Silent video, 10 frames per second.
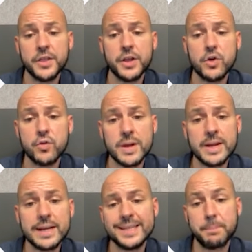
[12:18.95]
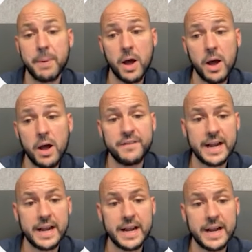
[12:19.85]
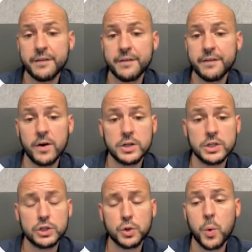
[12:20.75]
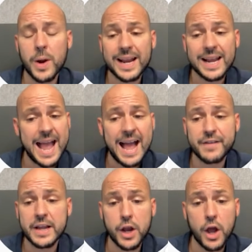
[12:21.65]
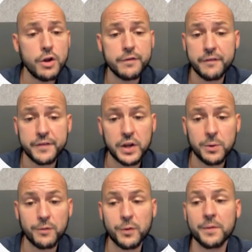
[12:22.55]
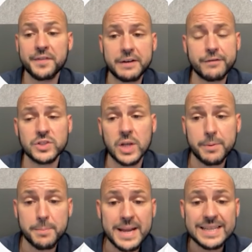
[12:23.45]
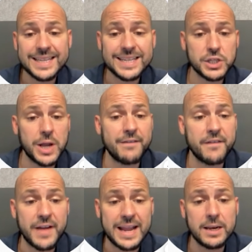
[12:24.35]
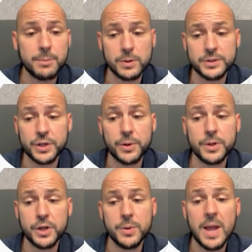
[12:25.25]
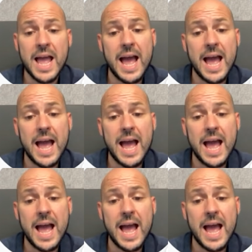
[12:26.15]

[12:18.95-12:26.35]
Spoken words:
The grid is perfect for quickly having an overview of all of the different type of meetings you have available to you,